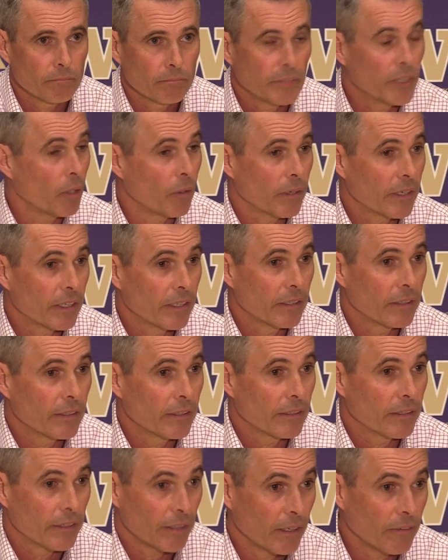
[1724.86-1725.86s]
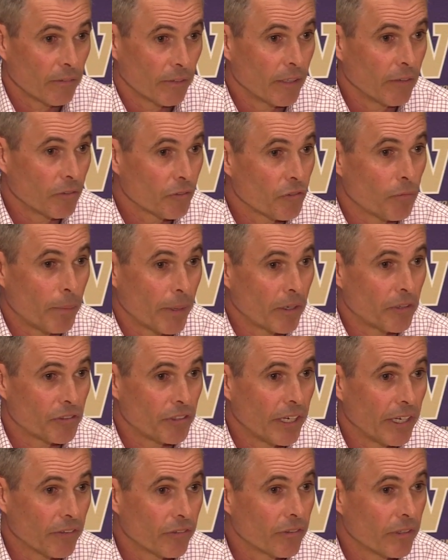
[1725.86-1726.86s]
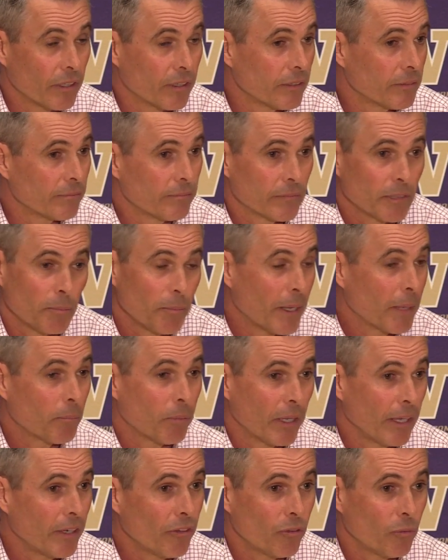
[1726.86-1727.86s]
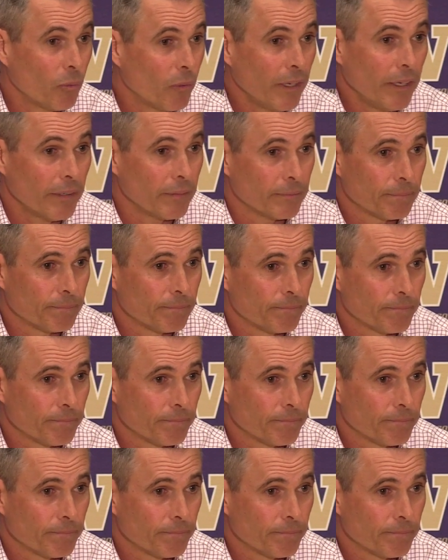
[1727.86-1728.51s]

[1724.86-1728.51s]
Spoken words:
you know, give us a better chance to make plays and win.